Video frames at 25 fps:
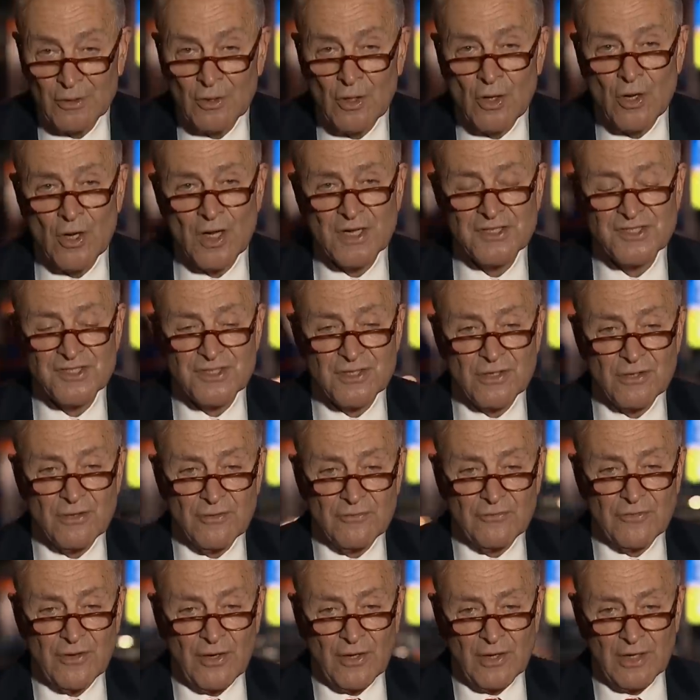The loss
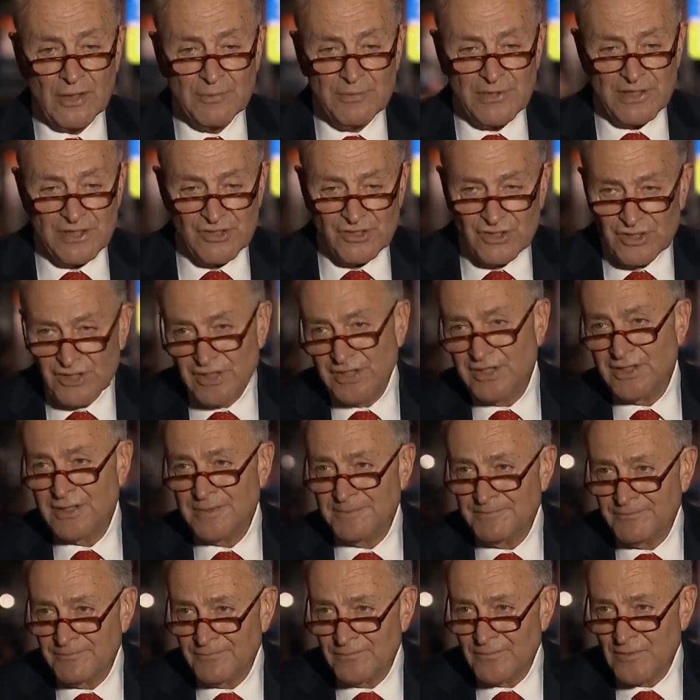of RBG,
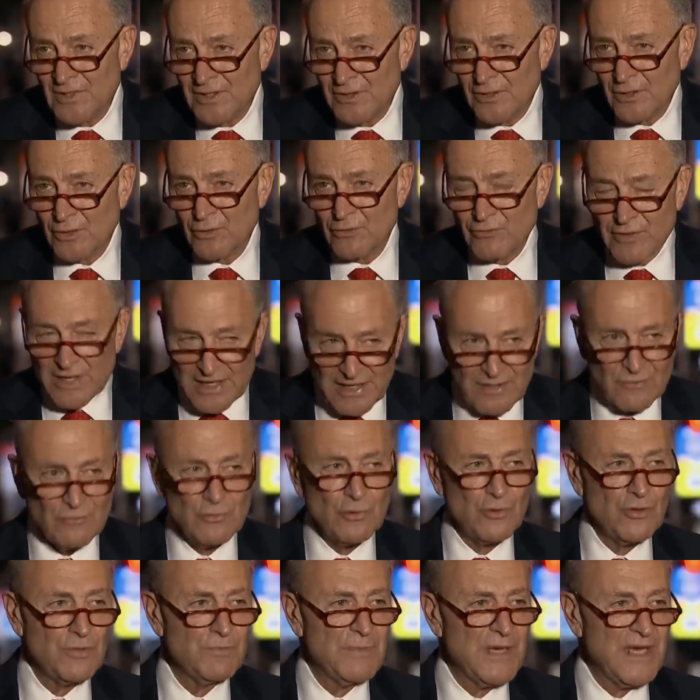the great
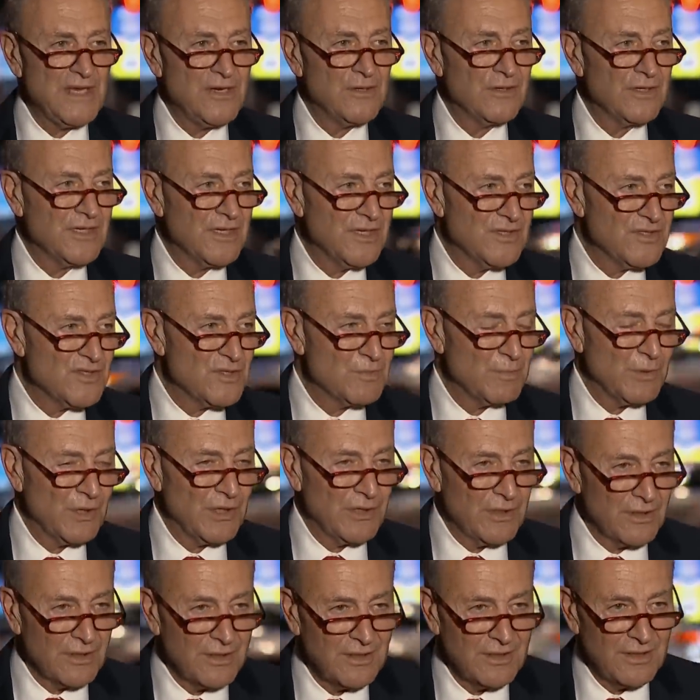Ruth Bader
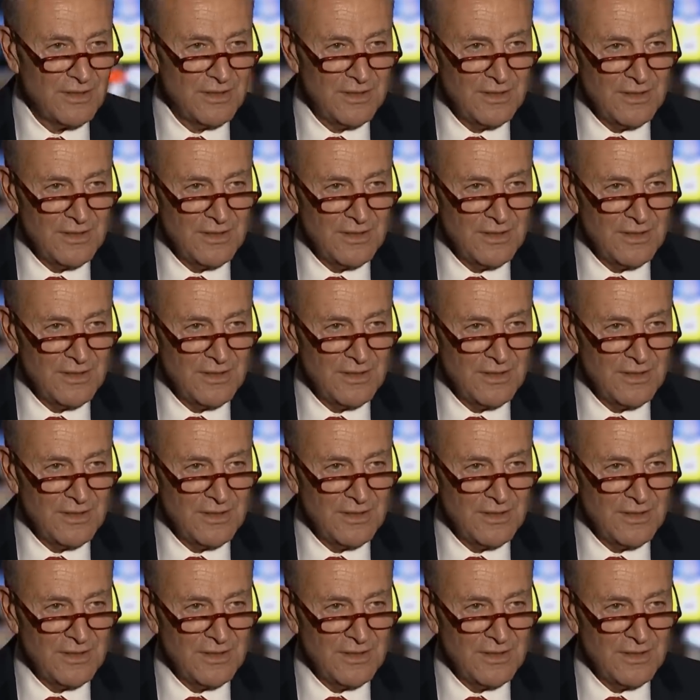Ginsberg,